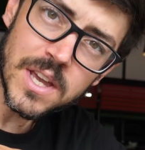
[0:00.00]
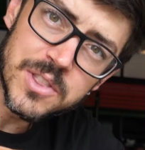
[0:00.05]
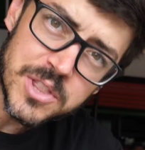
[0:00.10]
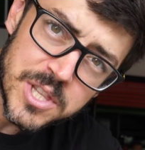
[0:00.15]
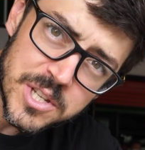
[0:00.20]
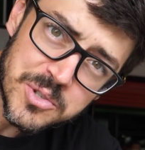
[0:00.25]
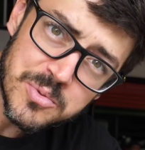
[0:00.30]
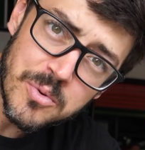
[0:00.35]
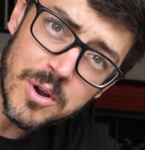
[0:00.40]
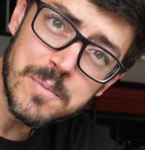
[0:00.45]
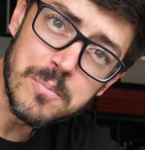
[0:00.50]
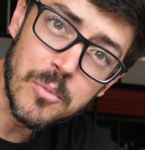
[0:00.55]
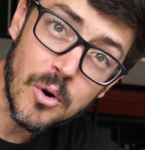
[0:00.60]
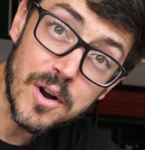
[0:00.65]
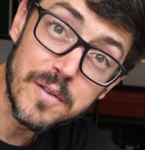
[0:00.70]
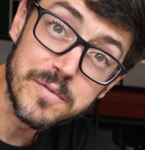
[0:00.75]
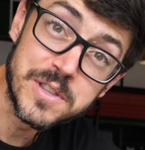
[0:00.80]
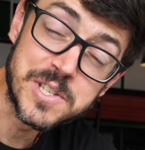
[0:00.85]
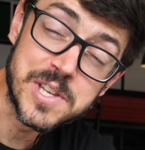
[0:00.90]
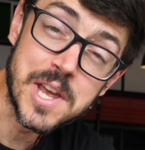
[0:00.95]
This one,
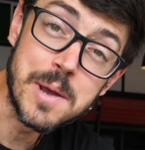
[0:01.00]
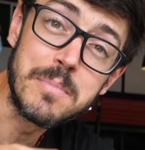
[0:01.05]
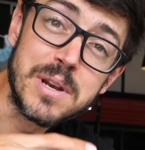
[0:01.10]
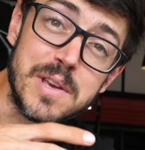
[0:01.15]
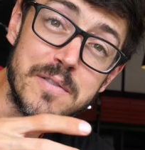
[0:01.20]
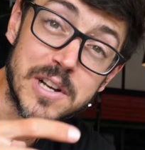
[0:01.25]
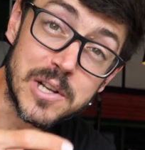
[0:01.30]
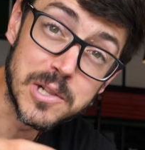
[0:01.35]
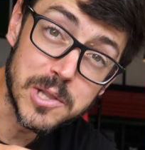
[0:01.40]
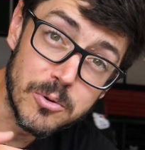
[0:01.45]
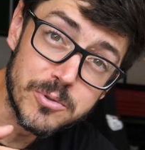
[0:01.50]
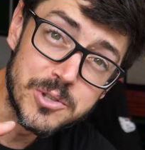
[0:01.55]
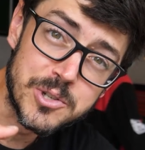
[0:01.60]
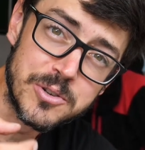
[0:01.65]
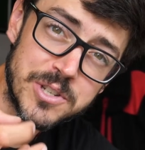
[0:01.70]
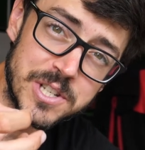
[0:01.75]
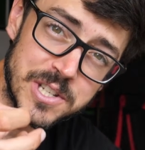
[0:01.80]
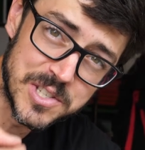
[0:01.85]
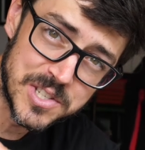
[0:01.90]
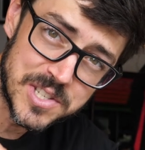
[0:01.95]
more of the same, but even
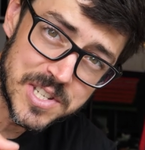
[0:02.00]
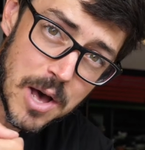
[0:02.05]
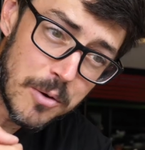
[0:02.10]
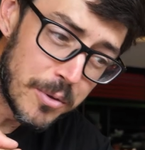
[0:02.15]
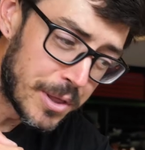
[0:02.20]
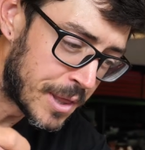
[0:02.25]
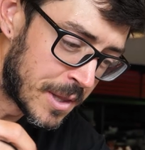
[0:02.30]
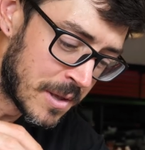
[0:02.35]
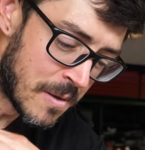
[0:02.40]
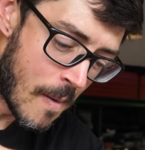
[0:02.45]
closer to south,